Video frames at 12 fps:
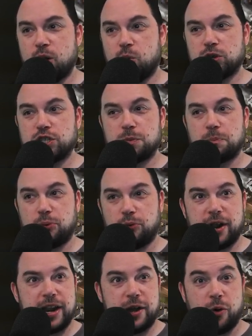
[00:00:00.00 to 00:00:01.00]
which is
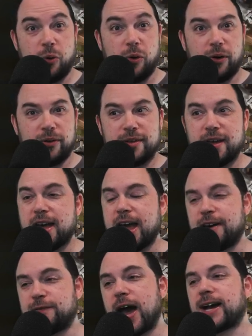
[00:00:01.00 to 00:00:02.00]
pretty cool.
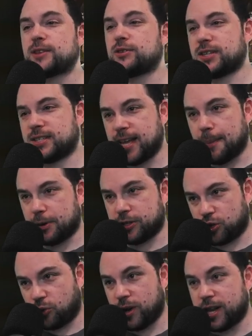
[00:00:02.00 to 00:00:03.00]
In fact, there's a separate
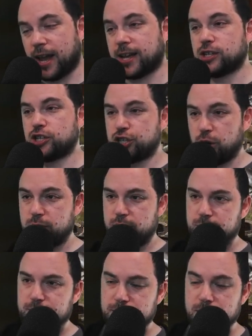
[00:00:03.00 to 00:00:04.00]
screen I can show you
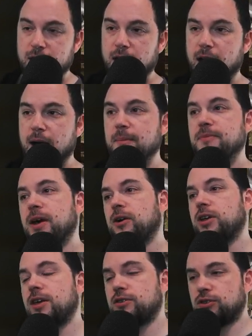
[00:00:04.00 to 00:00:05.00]
that'll
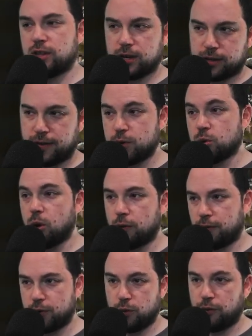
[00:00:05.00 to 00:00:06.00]
give you an
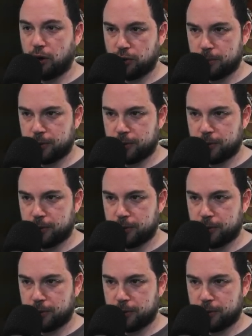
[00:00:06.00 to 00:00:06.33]
overview of all the